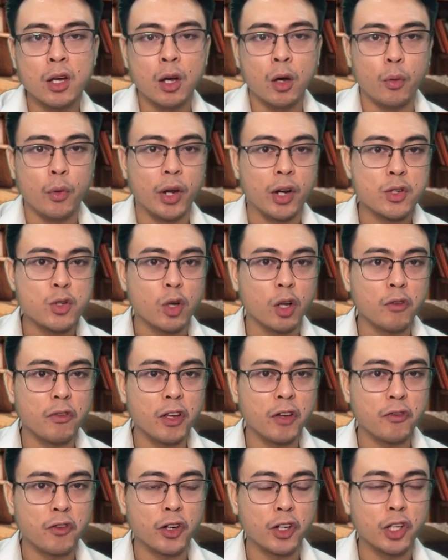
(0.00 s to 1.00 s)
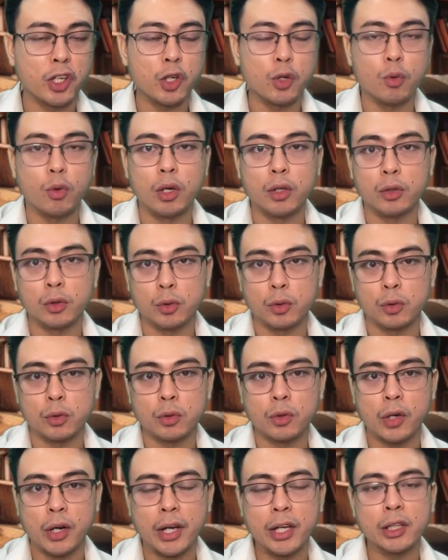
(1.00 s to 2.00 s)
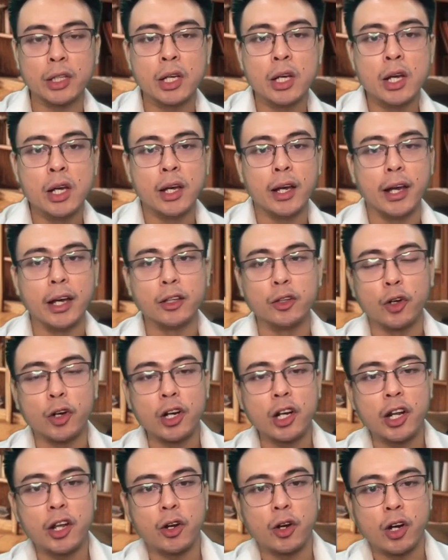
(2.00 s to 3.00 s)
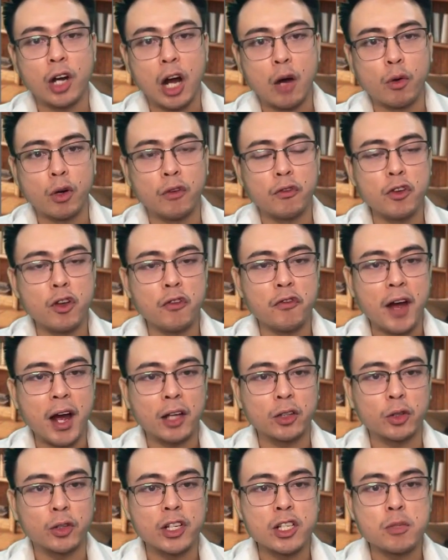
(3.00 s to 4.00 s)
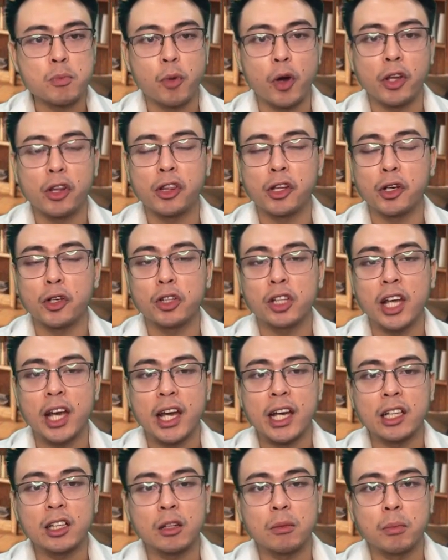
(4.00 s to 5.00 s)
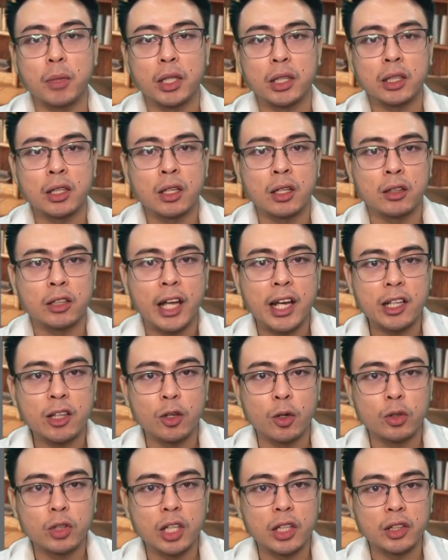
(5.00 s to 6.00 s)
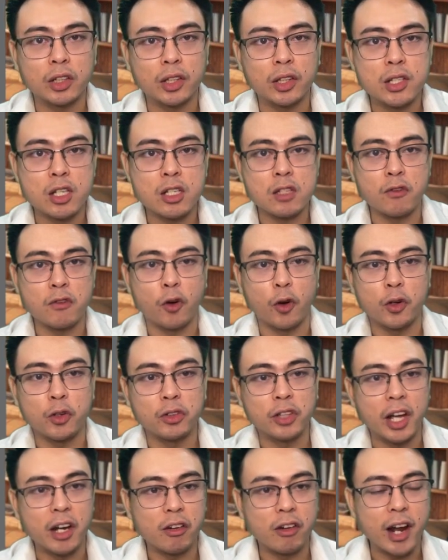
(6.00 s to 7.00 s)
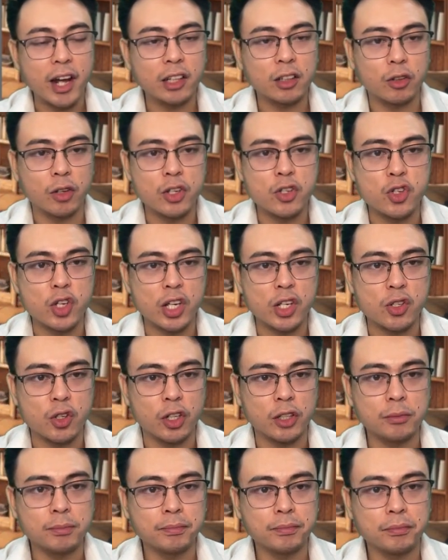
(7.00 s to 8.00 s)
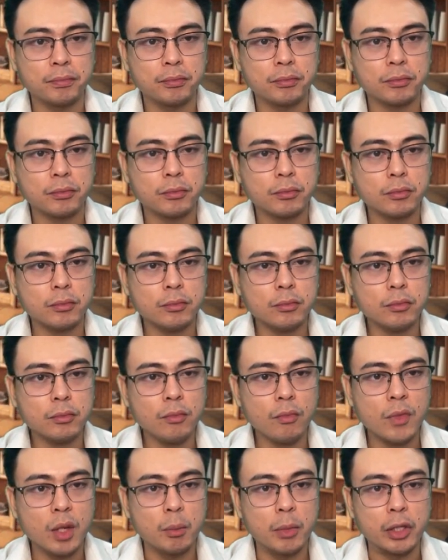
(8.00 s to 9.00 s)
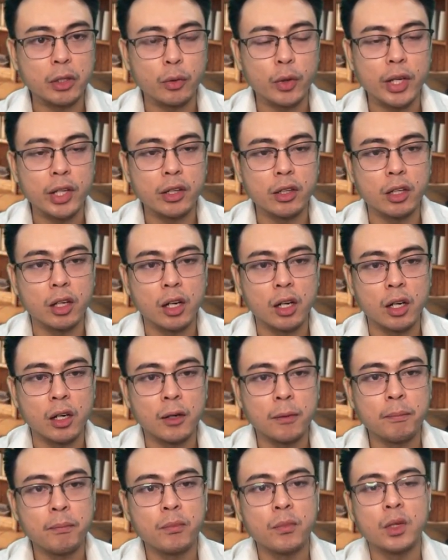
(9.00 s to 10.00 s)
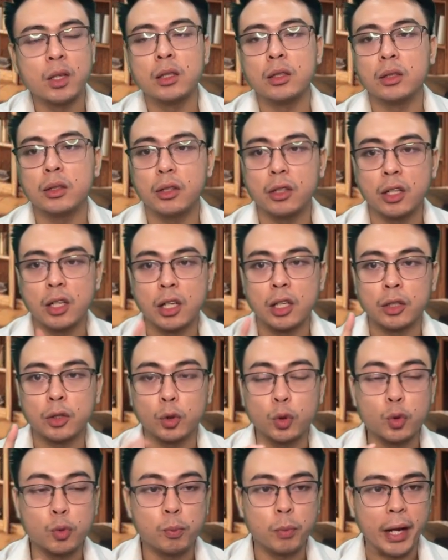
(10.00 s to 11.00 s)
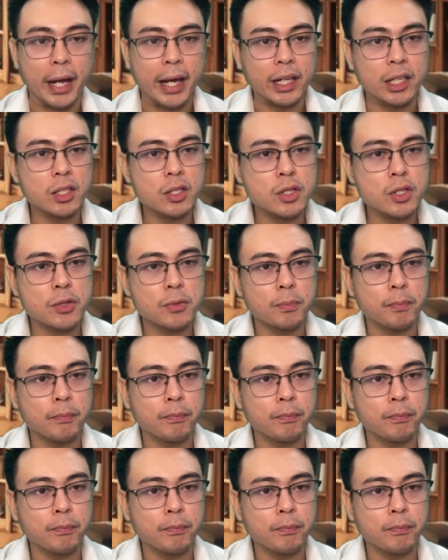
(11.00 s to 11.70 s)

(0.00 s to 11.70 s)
we are solving for Q12, right? And earlier, our view factor is 0.38, but take note that this is for direct radiation between the two planes.